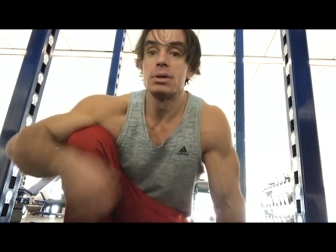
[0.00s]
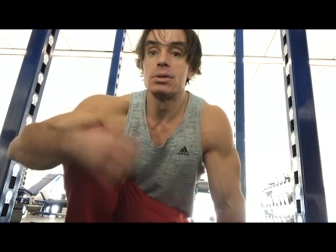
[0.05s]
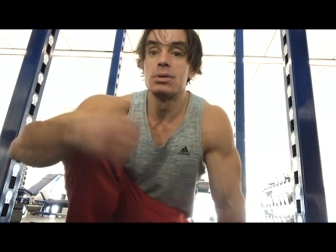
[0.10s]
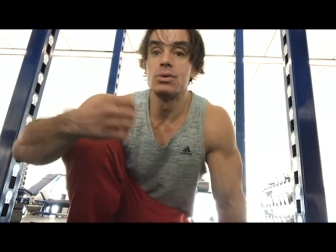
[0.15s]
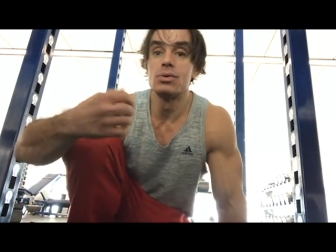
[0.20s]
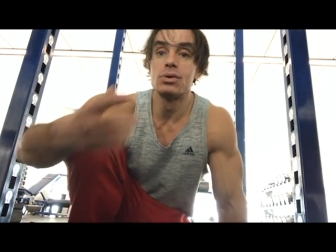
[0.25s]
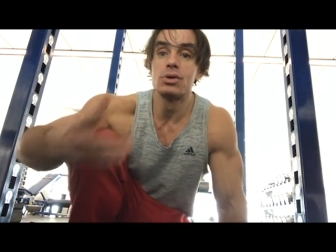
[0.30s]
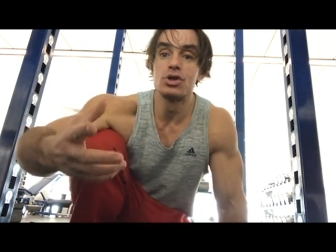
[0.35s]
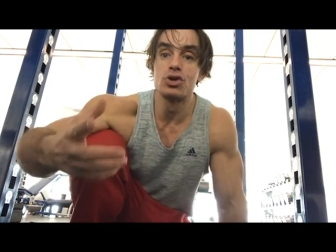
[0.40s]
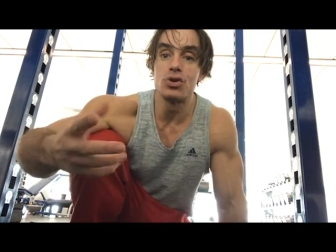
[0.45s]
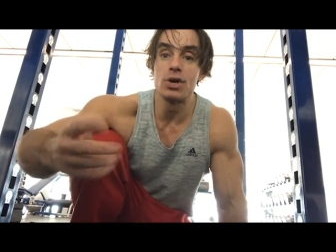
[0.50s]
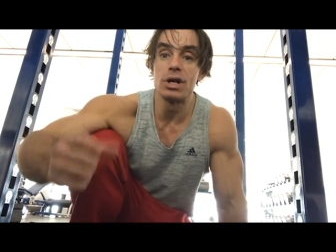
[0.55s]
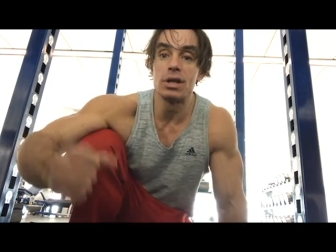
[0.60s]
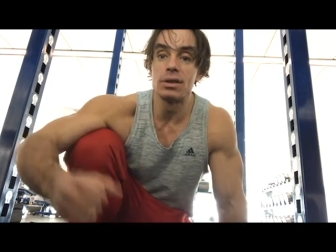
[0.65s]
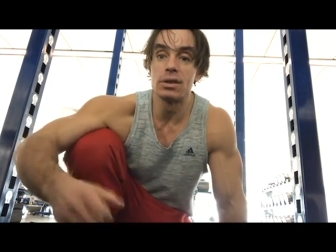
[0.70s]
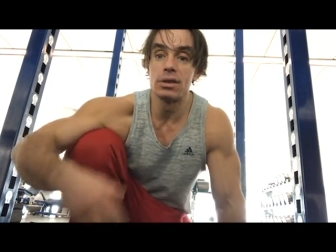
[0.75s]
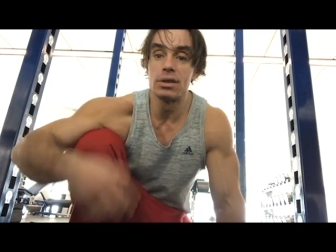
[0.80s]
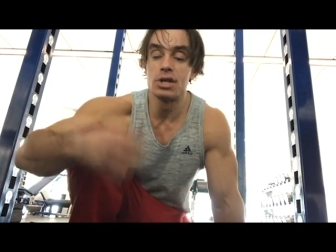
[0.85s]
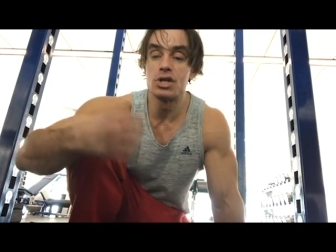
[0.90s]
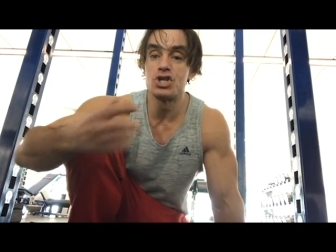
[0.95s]
to treat
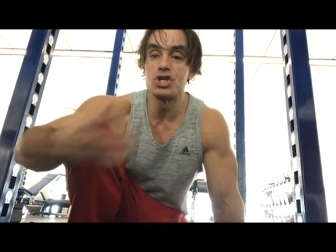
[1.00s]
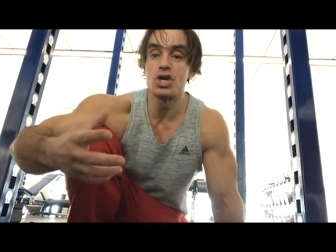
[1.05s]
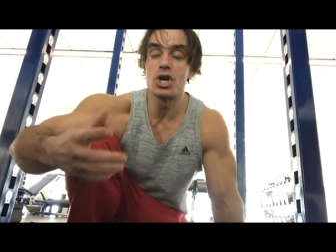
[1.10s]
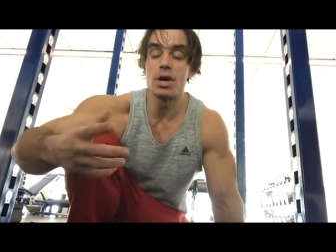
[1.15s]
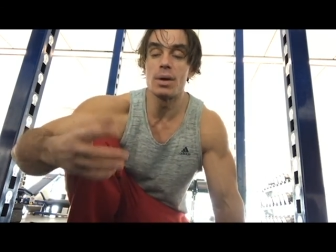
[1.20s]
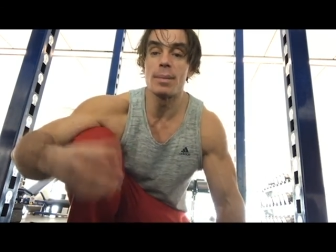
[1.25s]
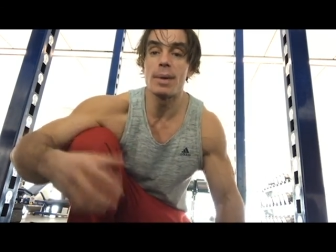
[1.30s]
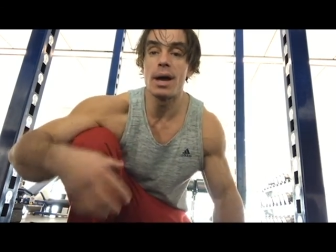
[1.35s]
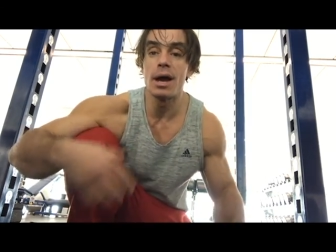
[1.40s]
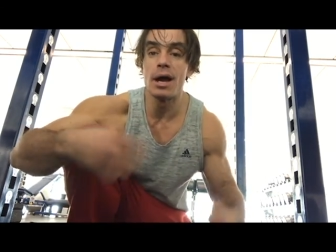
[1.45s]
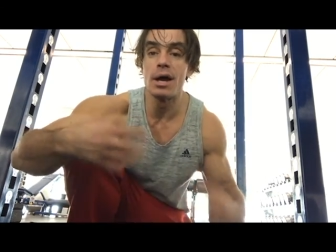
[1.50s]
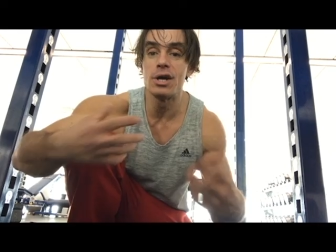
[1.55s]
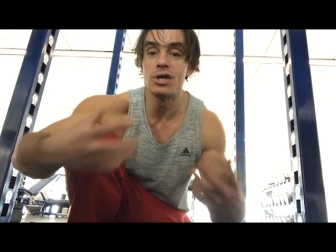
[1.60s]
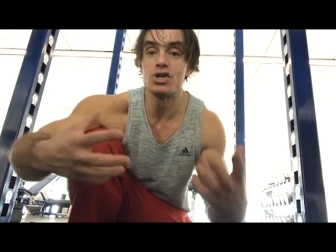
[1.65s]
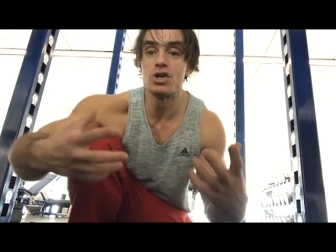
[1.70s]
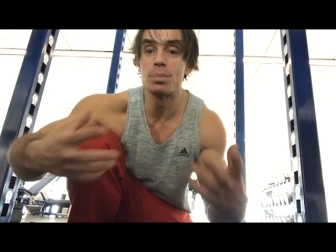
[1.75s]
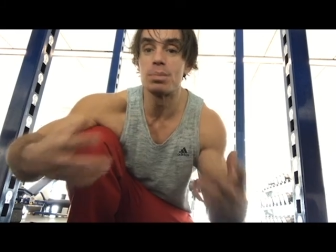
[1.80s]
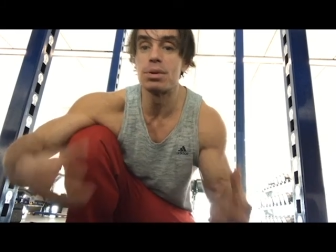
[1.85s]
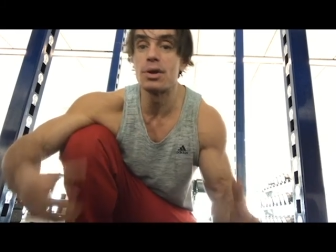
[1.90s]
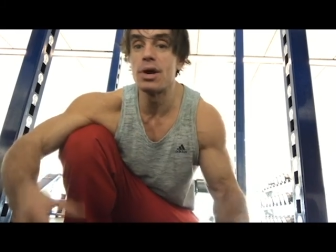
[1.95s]
the gym
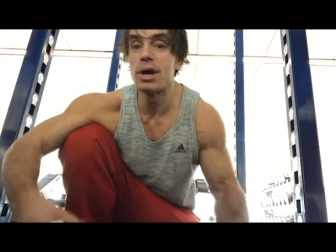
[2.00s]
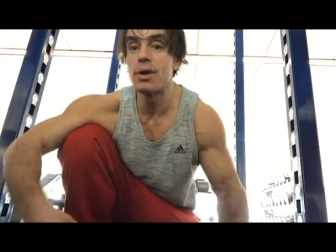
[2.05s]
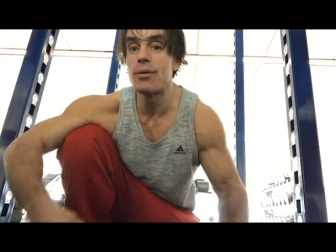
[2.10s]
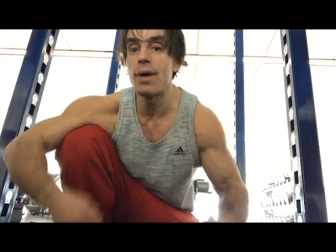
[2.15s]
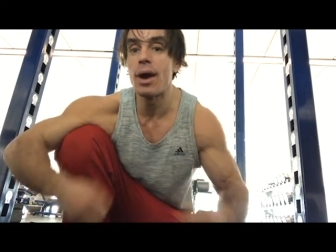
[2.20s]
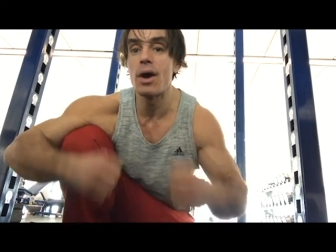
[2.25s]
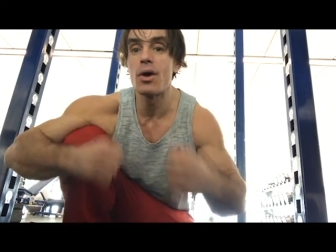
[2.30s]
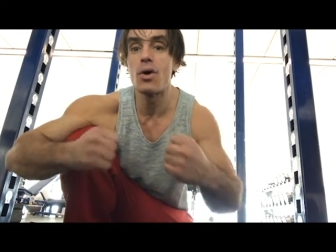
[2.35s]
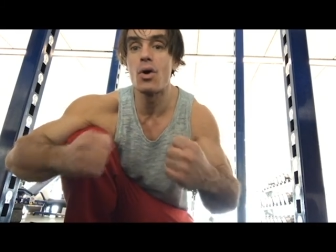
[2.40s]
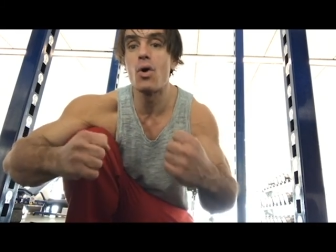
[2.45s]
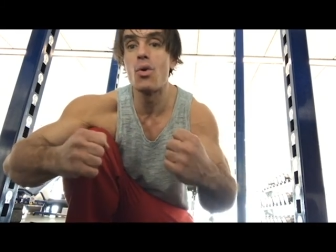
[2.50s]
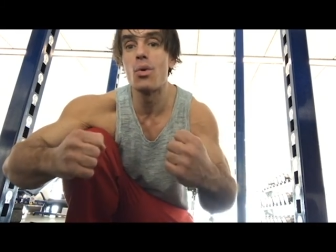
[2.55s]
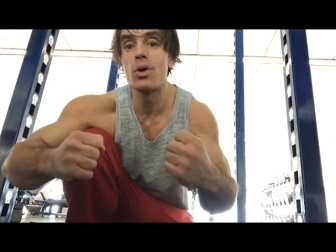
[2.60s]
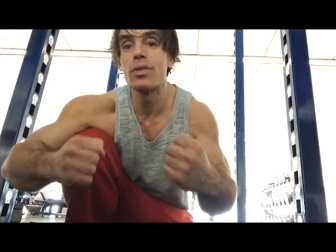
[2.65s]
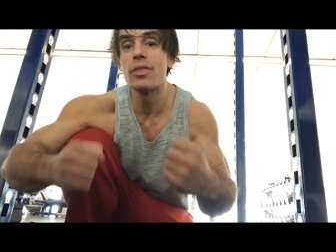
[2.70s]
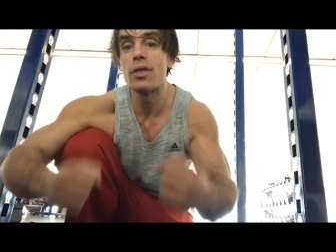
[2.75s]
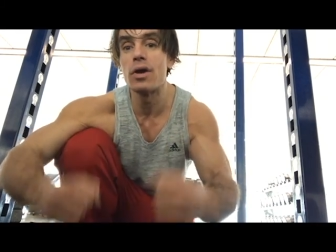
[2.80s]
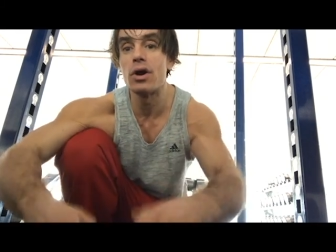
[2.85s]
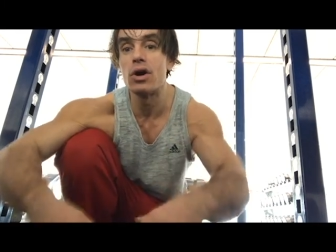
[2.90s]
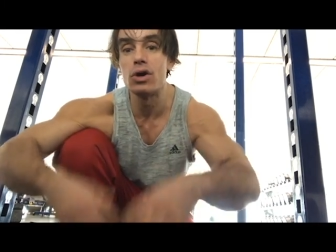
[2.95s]
as your playground. Go
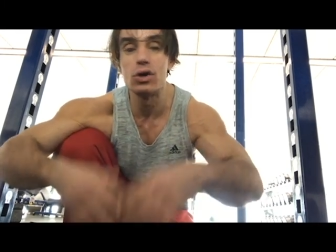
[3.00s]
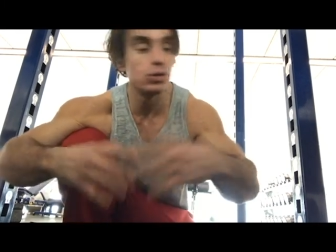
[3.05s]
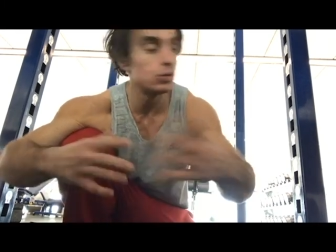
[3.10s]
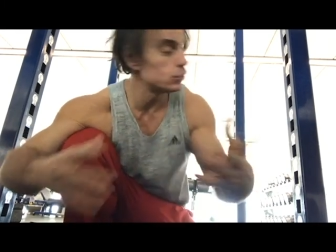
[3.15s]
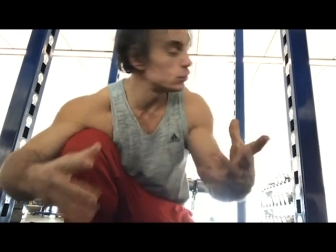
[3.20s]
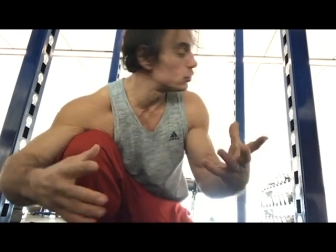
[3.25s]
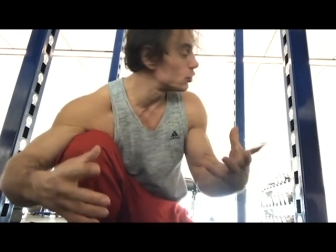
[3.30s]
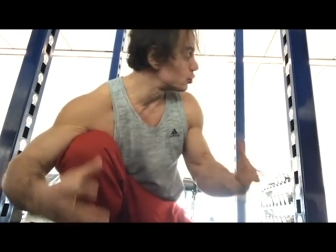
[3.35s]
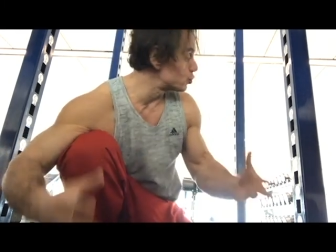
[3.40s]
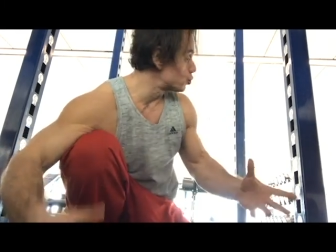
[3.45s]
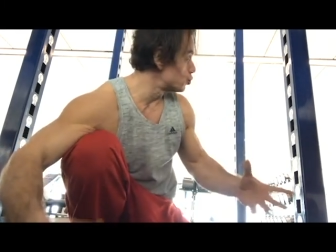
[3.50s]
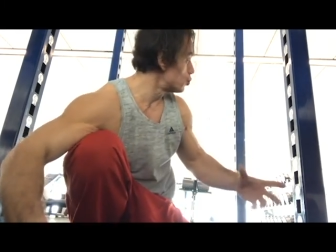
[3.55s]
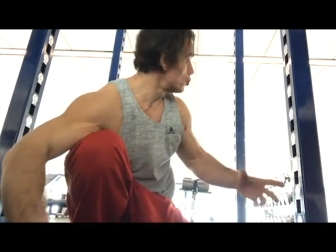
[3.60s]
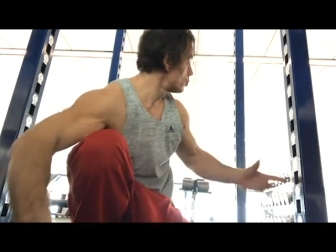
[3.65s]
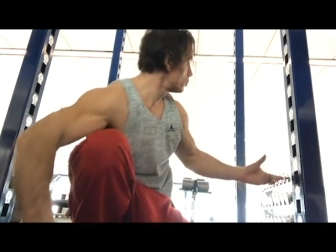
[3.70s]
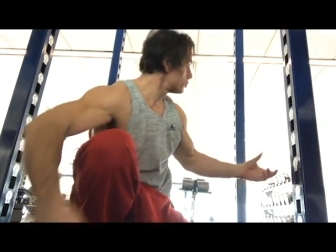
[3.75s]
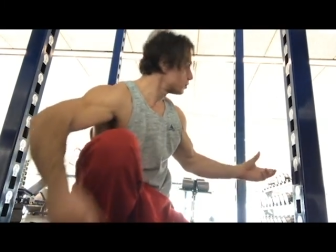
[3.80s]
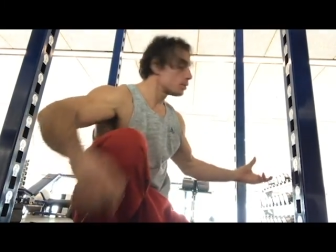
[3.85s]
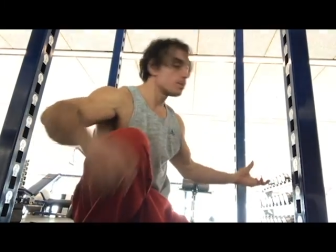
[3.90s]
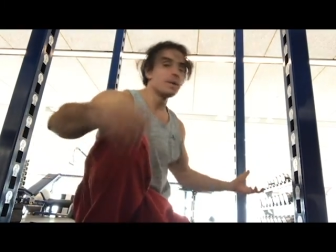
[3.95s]
in there and use the
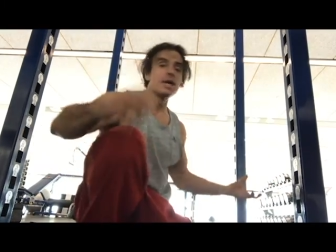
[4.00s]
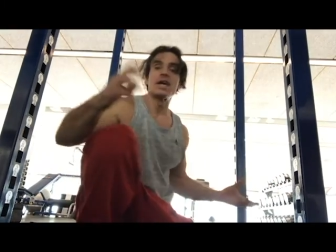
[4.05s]
tools and